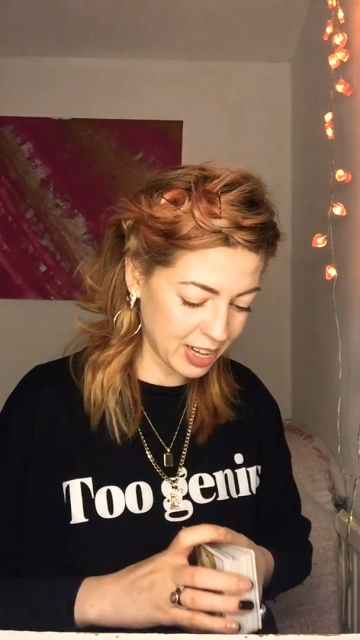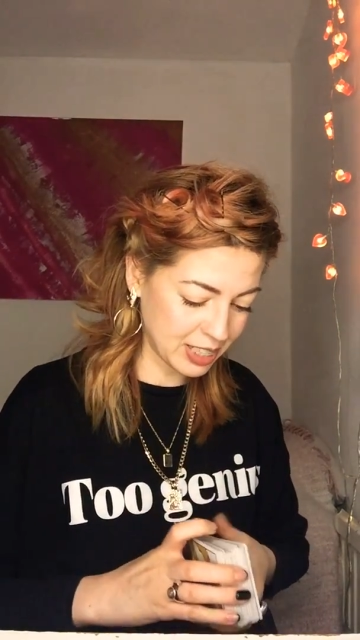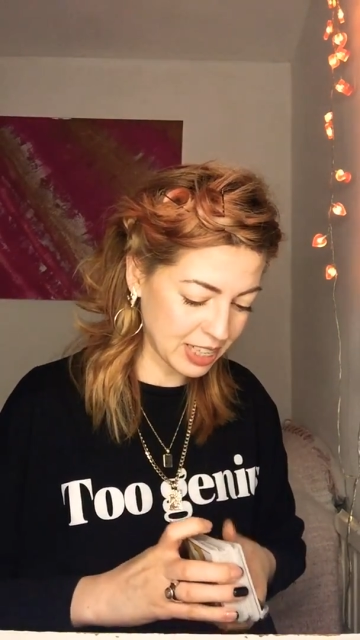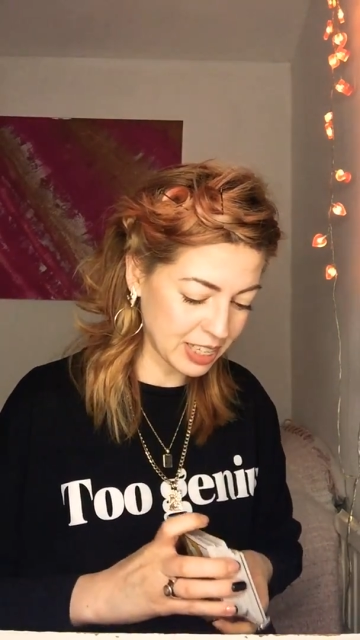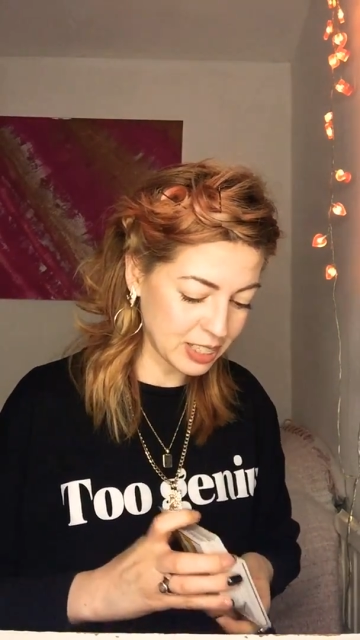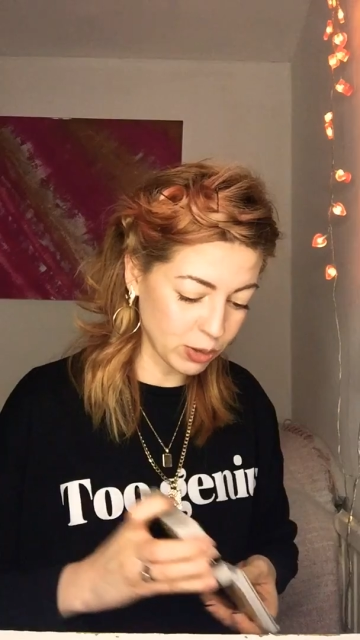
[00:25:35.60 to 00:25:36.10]

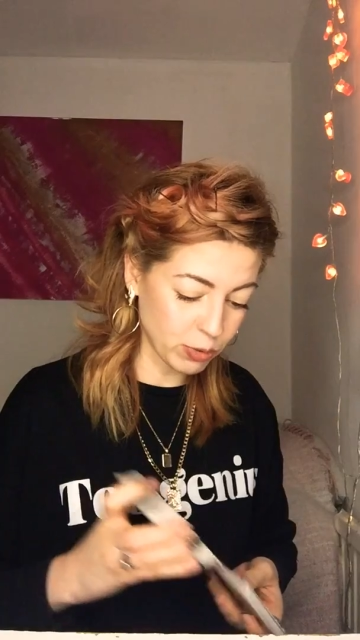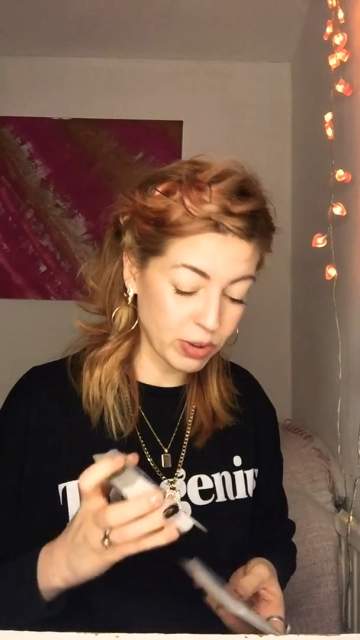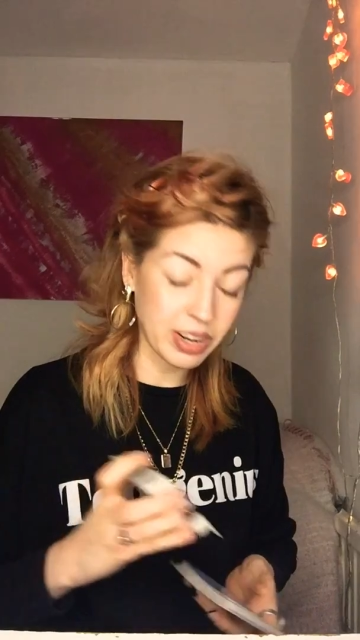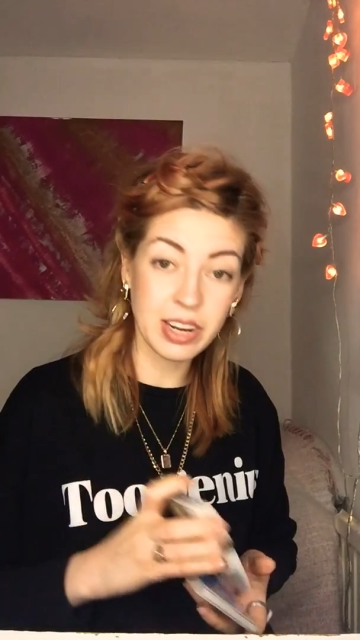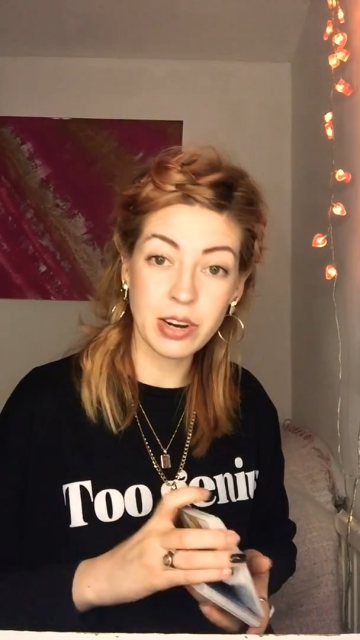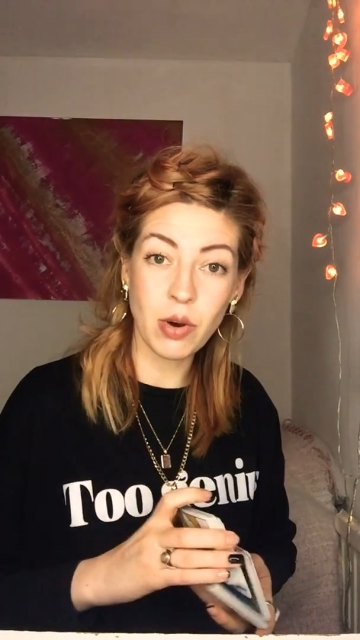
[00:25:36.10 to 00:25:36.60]
and I don't
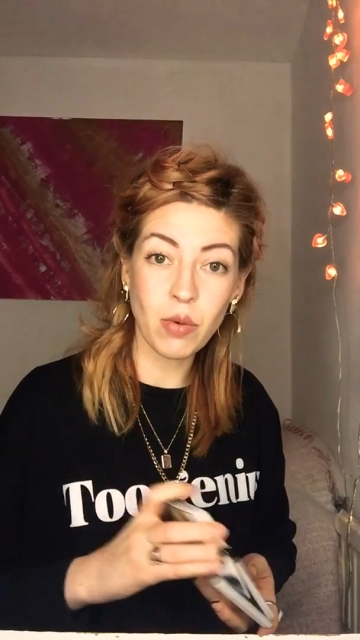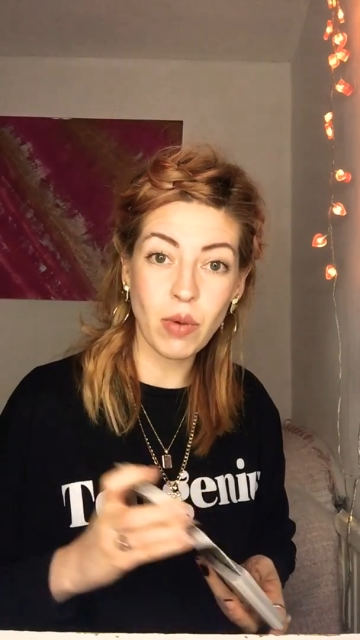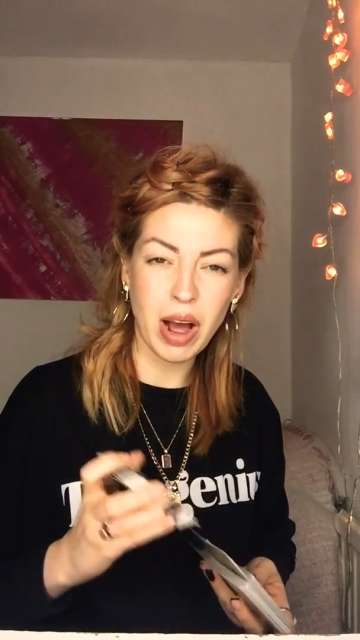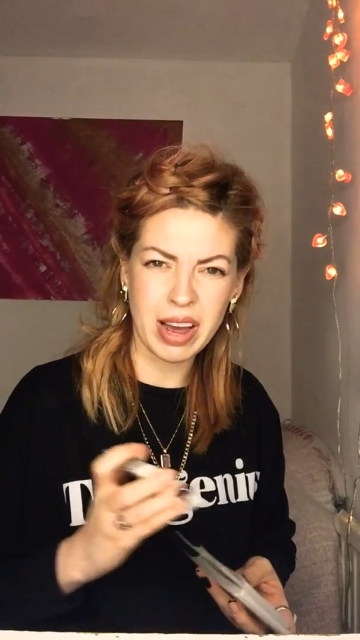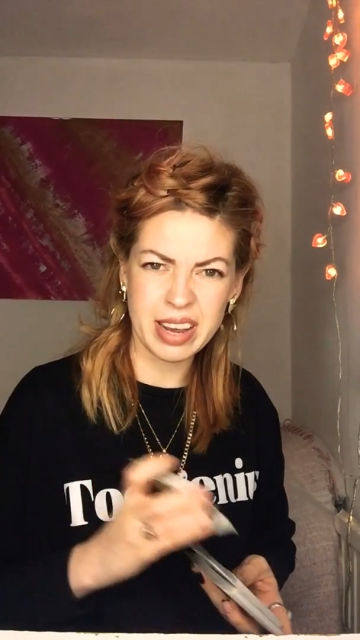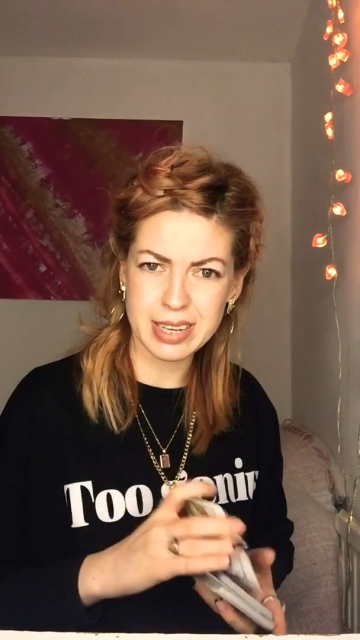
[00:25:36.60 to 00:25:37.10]
really know
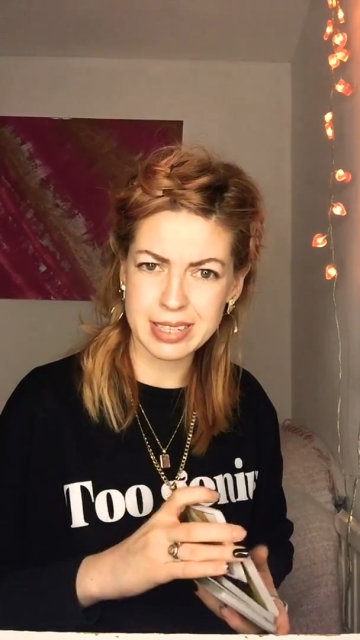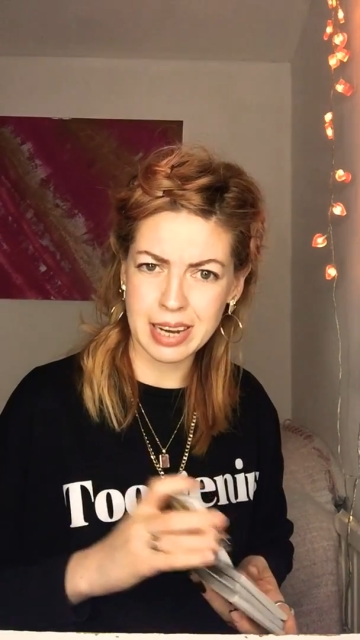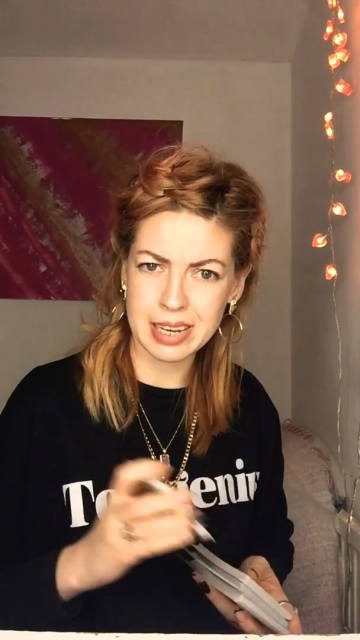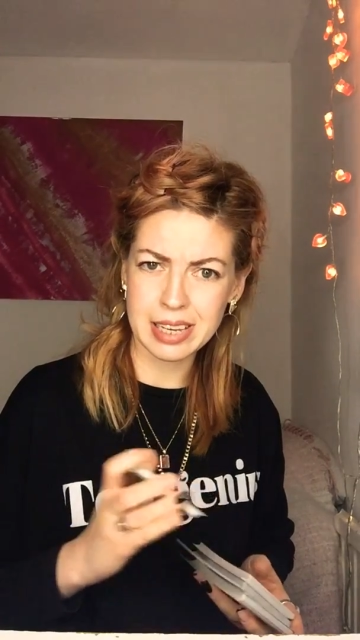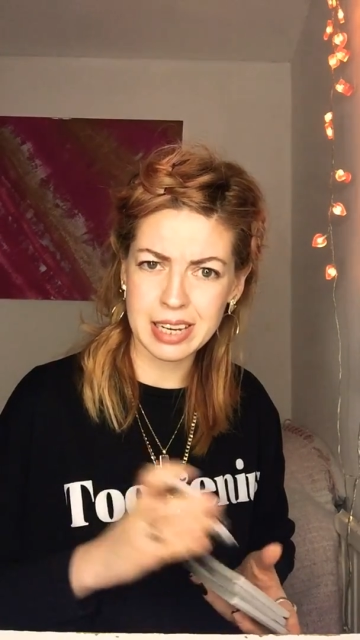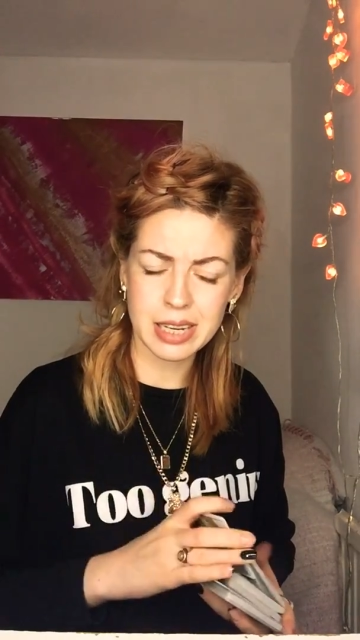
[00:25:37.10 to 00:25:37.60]
why
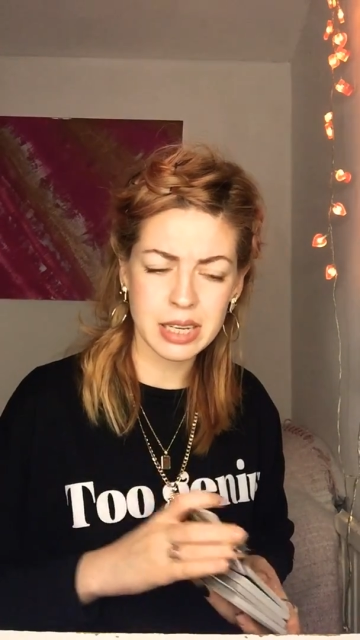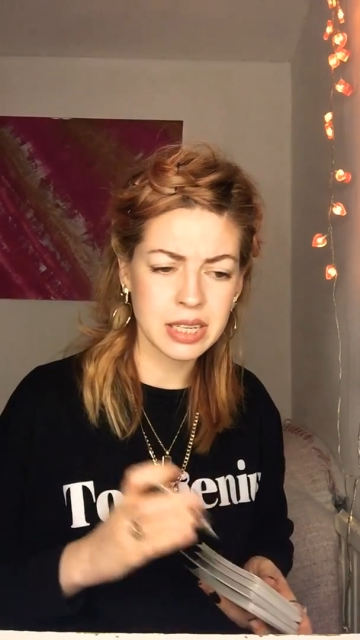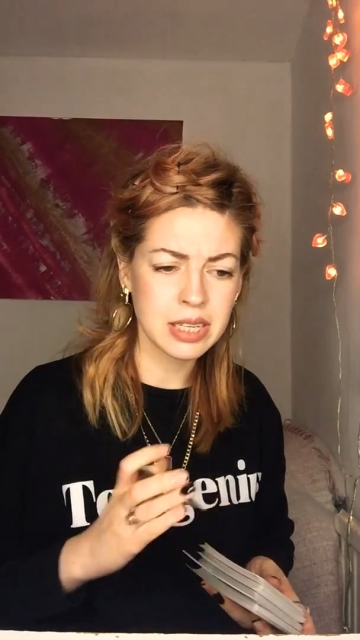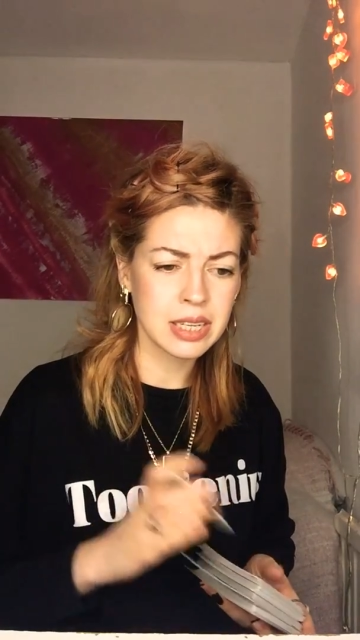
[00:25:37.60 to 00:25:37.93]
exactly.